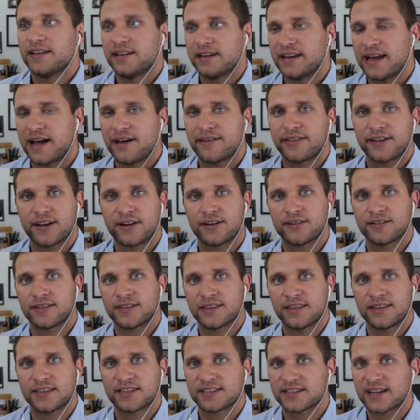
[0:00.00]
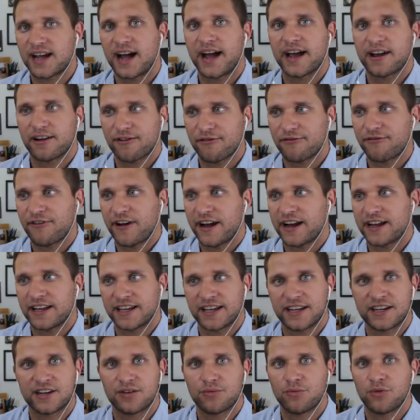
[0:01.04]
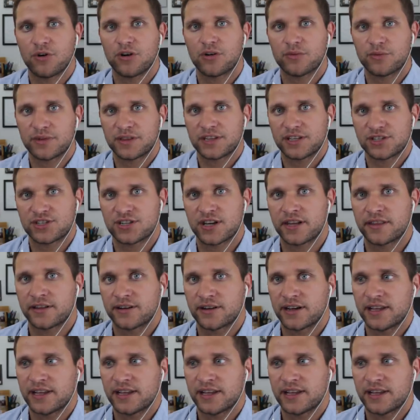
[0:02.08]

Now the earth and the sky are fighting and at war with each other,